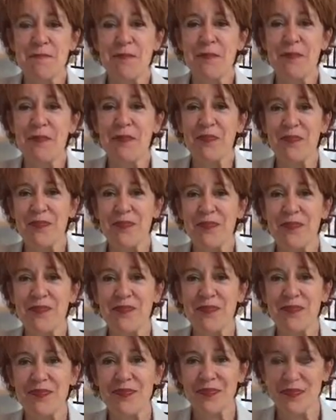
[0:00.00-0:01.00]
Okay.
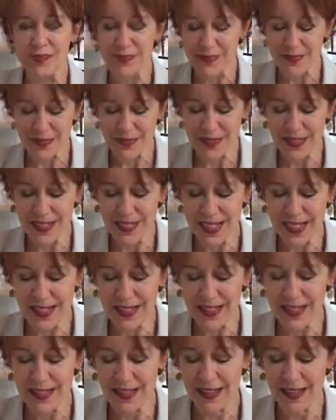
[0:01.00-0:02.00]
Well, BB,
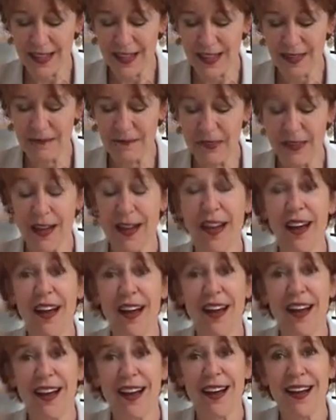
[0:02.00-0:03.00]
I
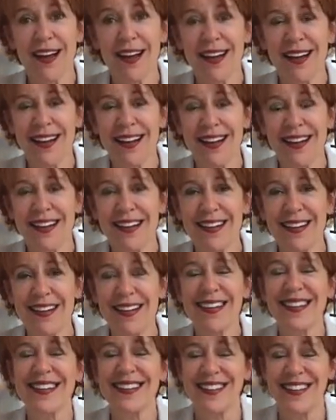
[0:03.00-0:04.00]
think I'm
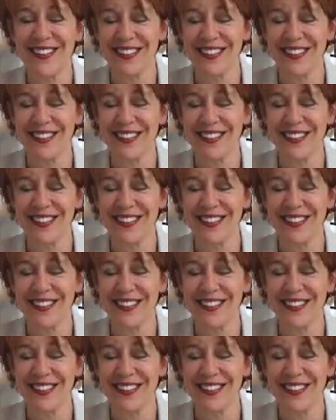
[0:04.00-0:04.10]
just going to let you take it away right